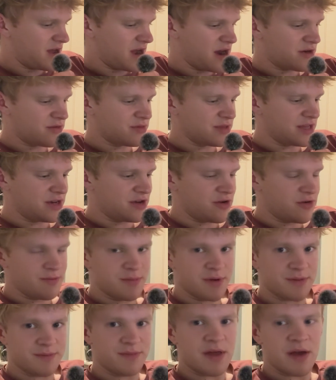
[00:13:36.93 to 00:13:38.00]
I don't really know,
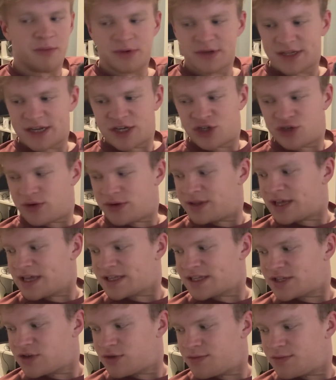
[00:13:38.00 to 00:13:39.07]
but wasn't enjoying that
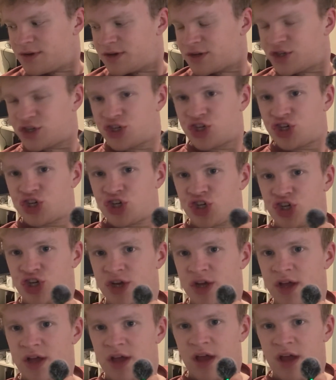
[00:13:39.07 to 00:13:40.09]
so much.